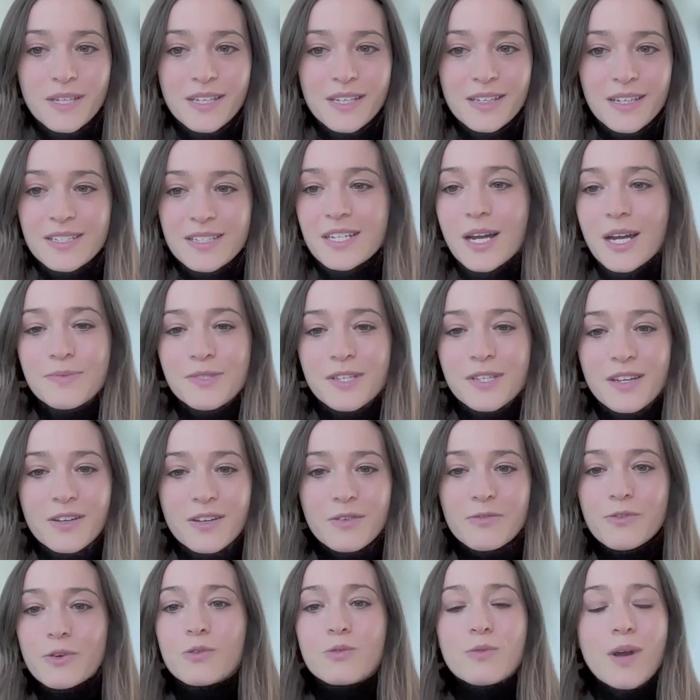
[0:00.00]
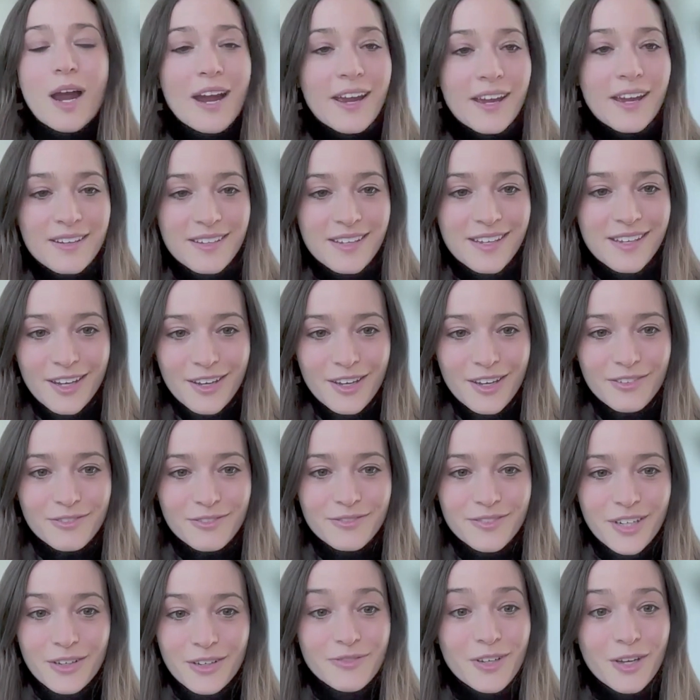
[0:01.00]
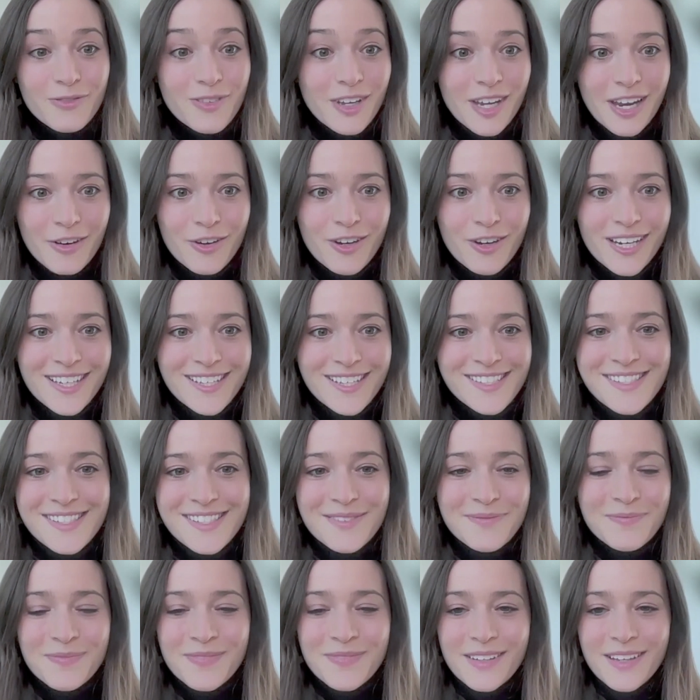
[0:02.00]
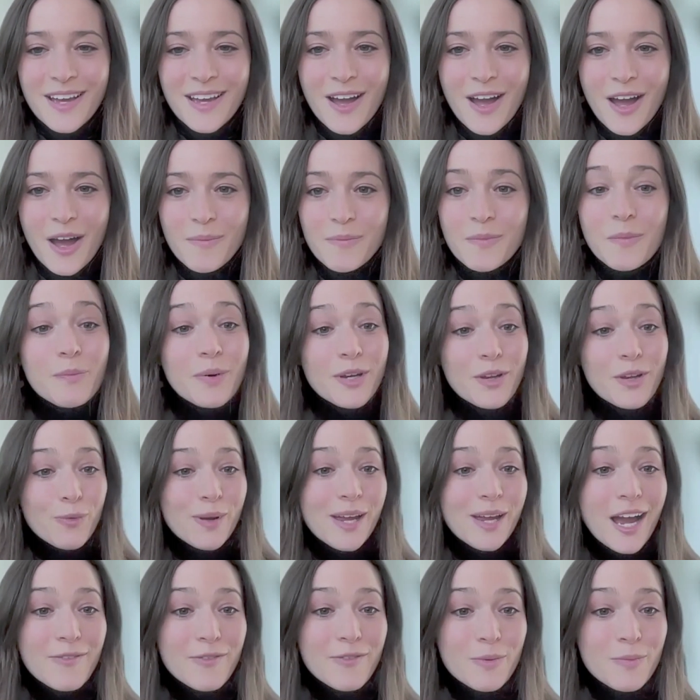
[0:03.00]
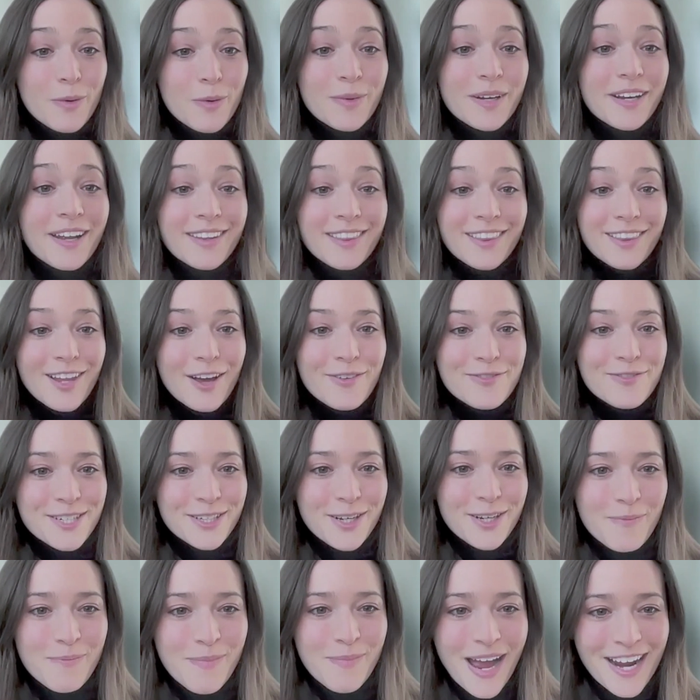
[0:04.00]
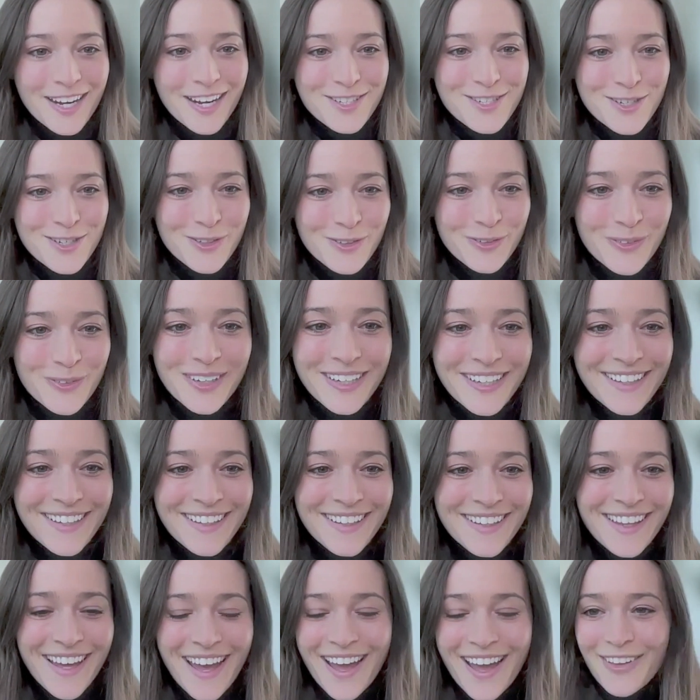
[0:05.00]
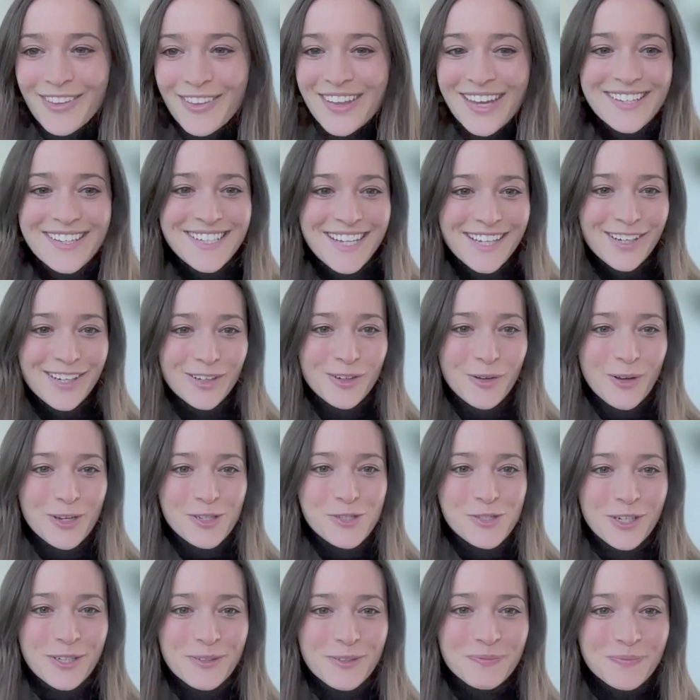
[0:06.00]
adopted in a variety of areas. But if we have a moment, I'd love to come back to the health and data question.